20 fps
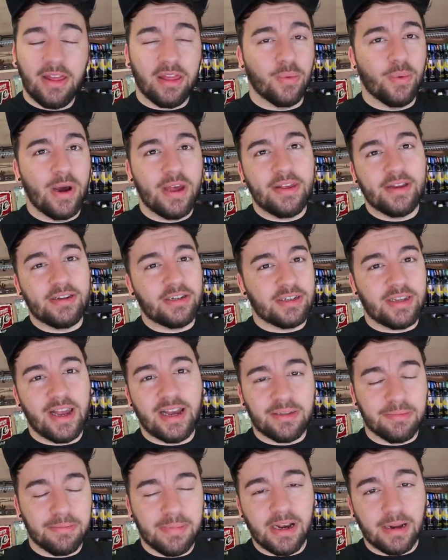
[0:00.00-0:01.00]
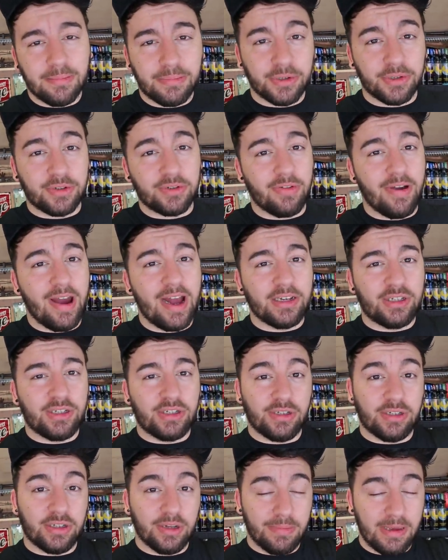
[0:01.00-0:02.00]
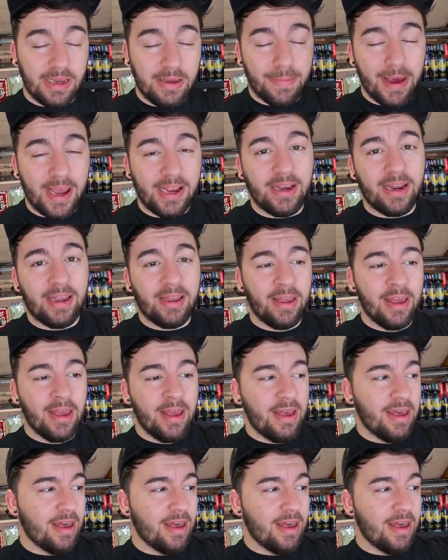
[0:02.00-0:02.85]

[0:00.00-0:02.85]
The weather just hasn't been up to scratch to be painting,